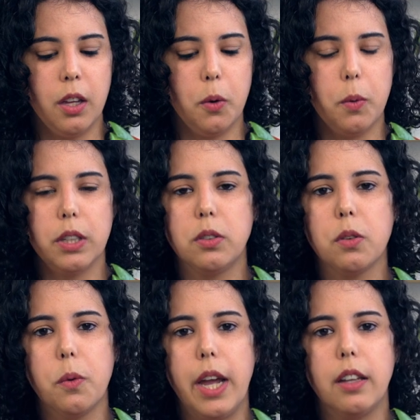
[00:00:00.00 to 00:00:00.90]
You want
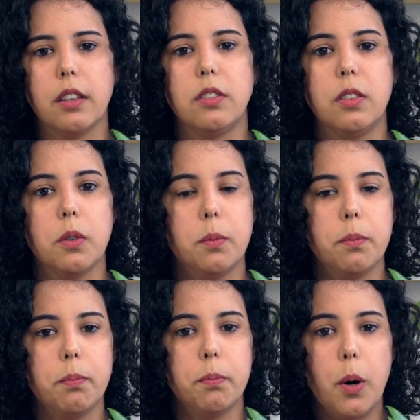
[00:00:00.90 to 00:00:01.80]
to wait until
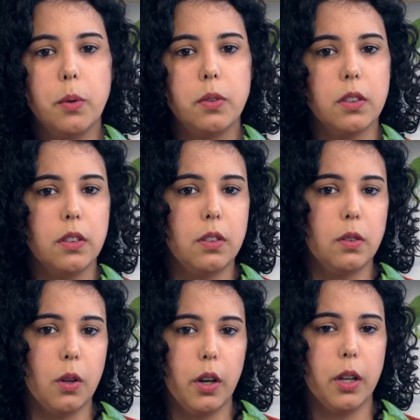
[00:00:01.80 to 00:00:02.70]
most of the
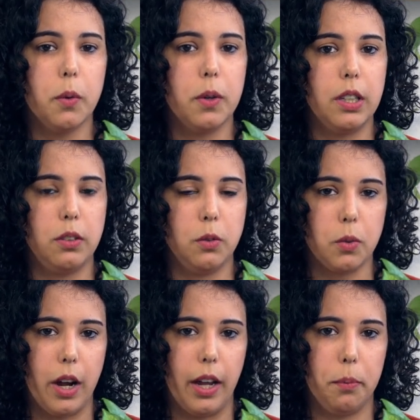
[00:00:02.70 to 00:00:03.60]
soil is
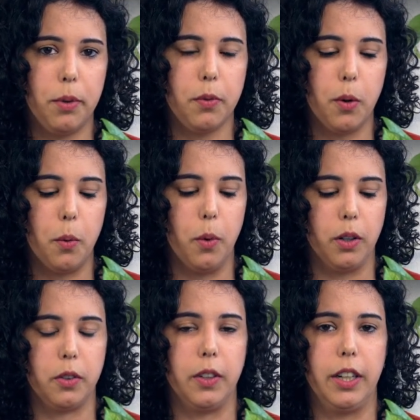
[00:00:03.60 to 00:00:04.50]
dry before
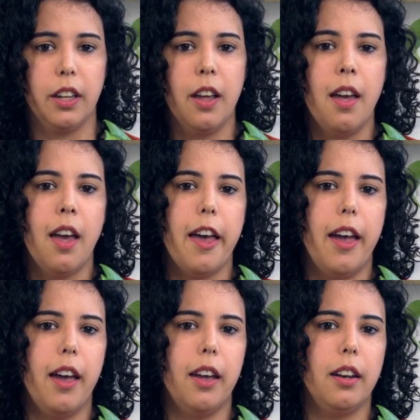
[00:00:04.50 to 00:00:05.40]
watering.
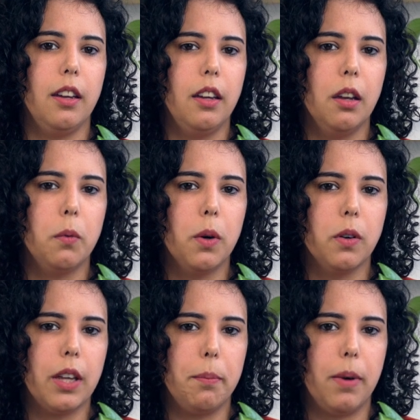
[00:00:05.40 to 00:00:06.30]
And you
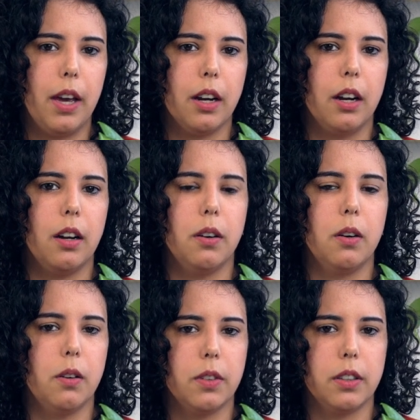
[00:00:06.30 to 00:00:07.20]
will get better
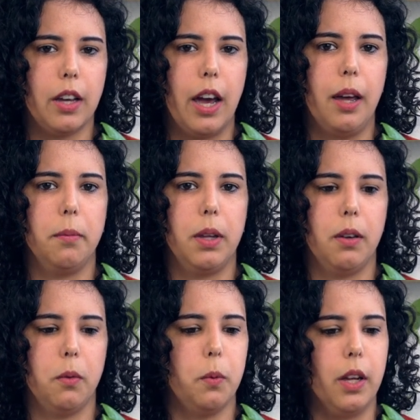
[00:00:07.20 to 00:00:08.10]
over time
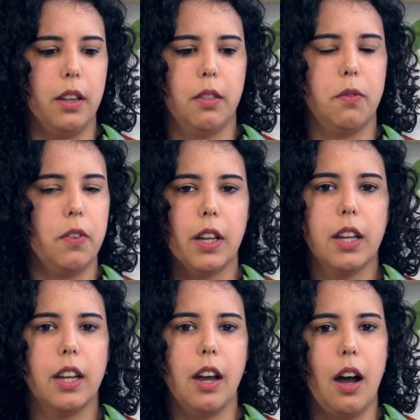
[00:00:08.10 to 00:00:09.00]
with
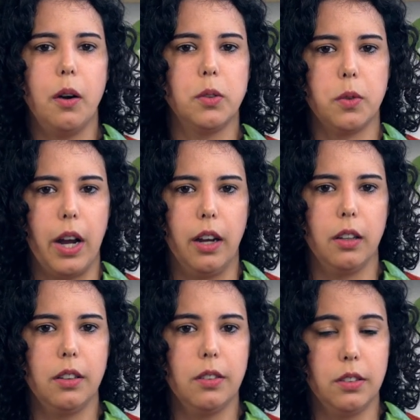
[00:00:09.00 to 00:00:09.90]
feeling how
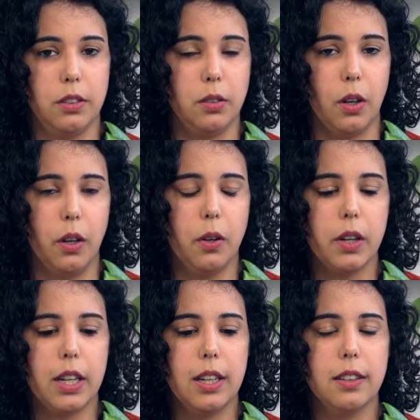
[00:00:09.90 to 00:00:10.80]
dry the
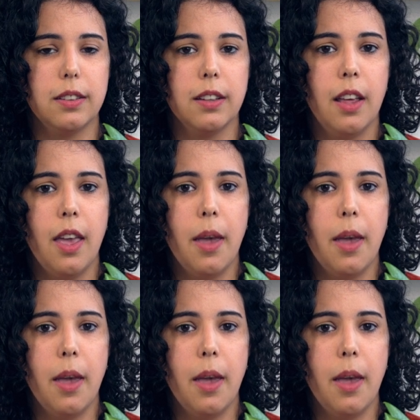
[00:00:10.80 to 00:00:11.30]
soil is